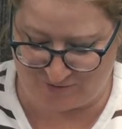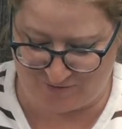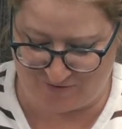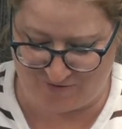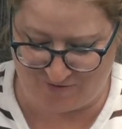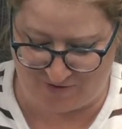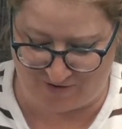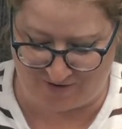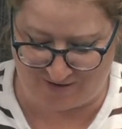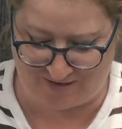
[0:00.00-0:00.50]
We've
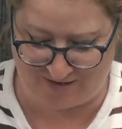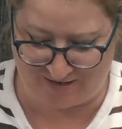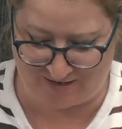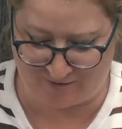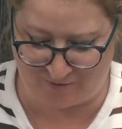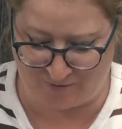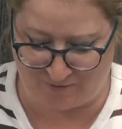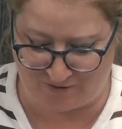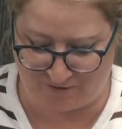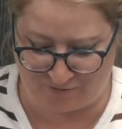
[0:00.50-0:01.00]
already had
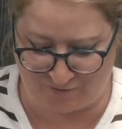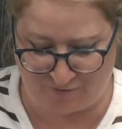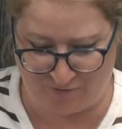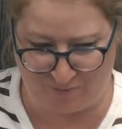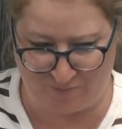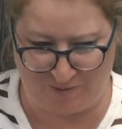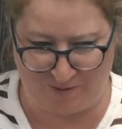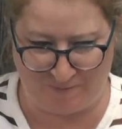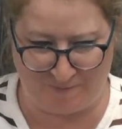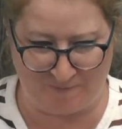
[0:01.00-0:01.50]
quite a few
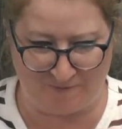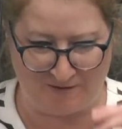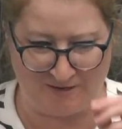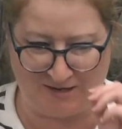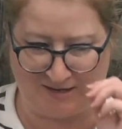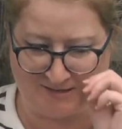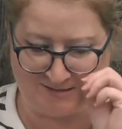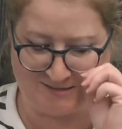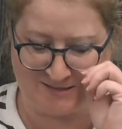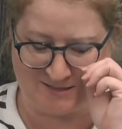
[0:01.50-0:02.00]
people
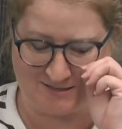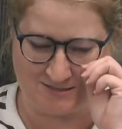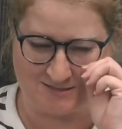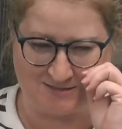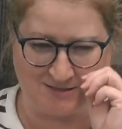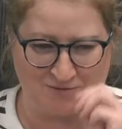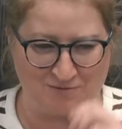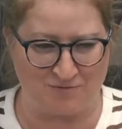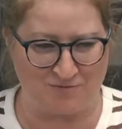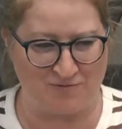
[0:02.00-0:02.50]
contact us
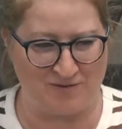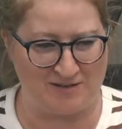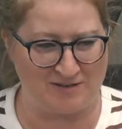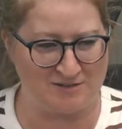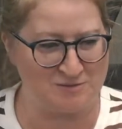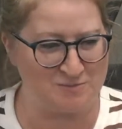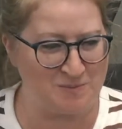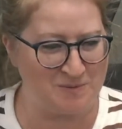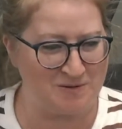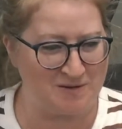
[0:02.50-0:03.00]
on
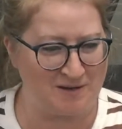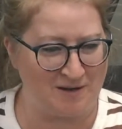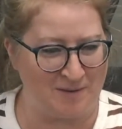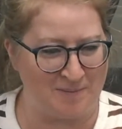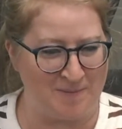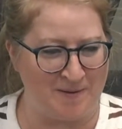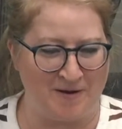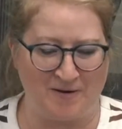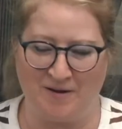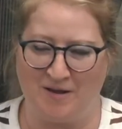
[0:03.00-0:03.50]
Facebook
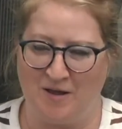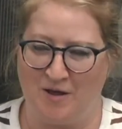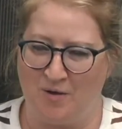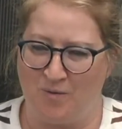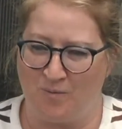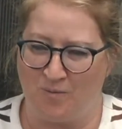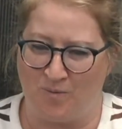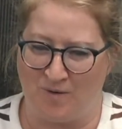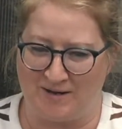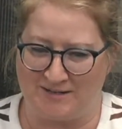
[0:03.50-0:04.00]
about
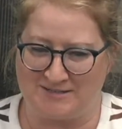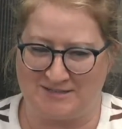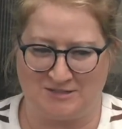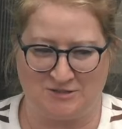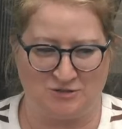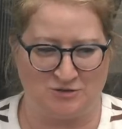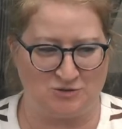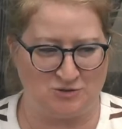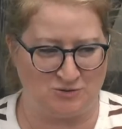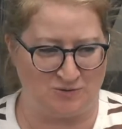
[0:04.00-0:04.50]
wanting
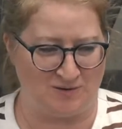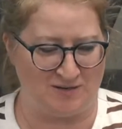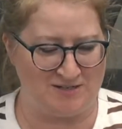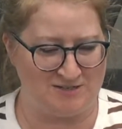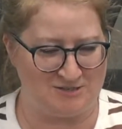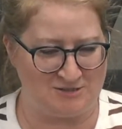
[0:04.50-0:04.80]
to join.